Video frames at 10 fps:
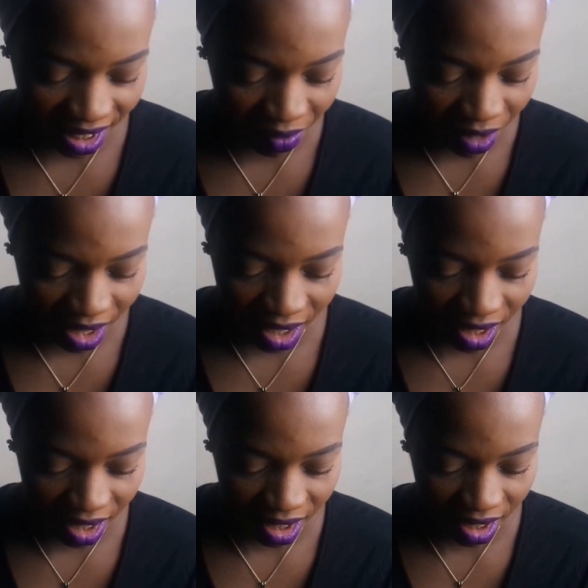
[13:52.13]
man,
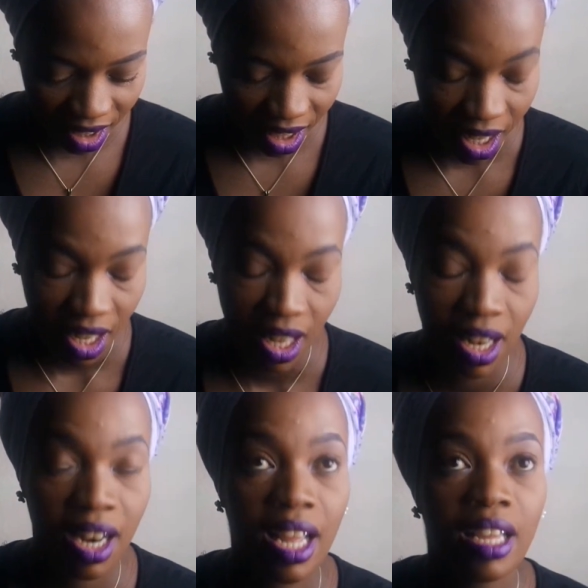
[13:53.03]

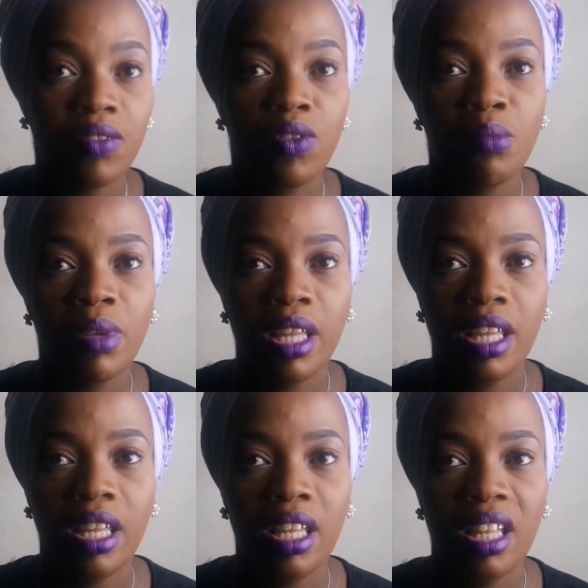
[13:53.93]
like for
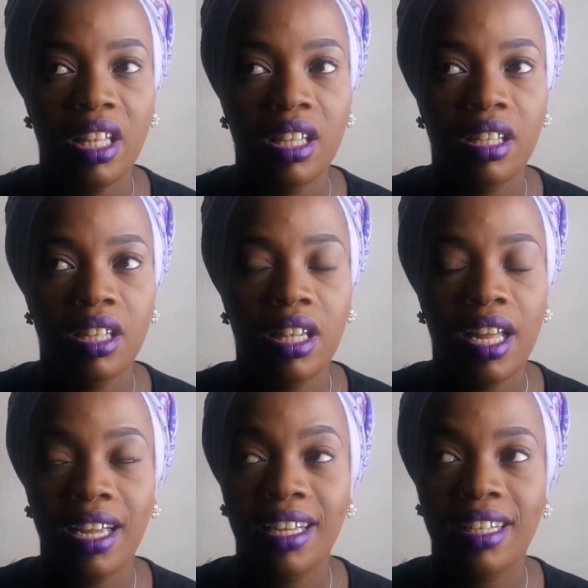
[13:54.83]
me,
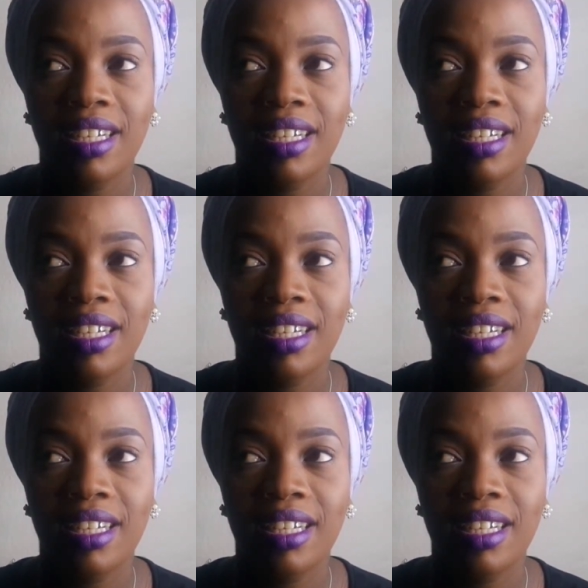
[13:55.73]
like